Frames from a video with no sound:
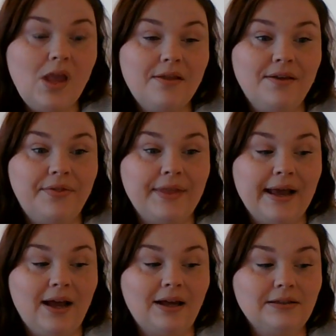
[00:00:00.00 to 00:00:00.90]
then
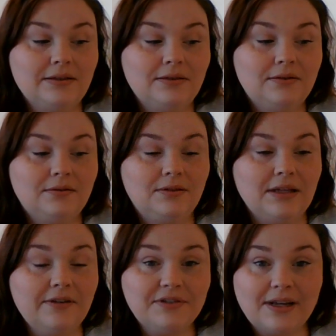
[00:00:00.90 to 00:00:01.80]
that
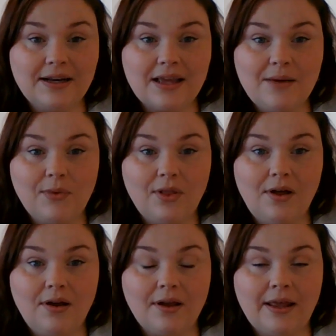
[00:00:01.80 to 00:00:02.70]
gift kind of came
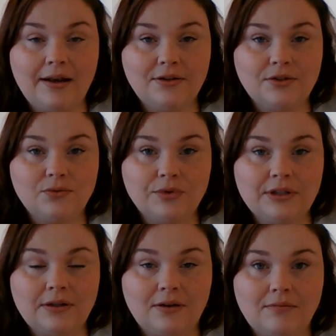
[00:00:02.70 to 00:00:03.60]
along, and it just
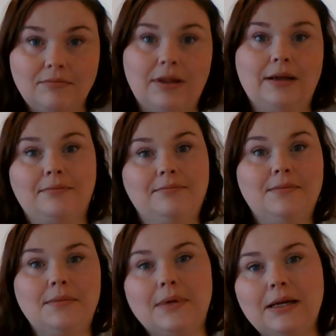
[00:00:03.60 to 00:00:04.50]
really like,
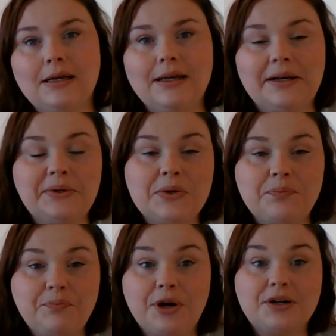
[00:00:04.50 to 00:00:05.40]

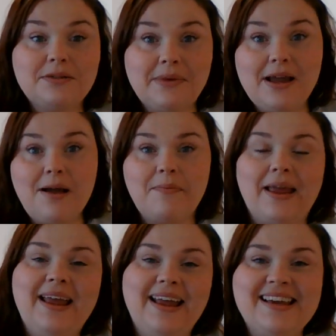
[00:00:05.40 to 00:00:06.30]
perked me up.
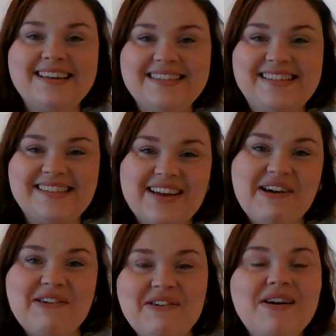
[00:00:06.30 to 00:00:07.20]
And
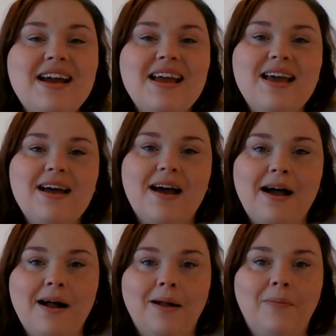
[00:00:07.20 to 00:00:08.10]
so,
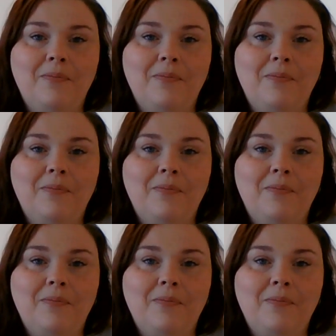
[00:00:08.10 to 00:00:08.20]
I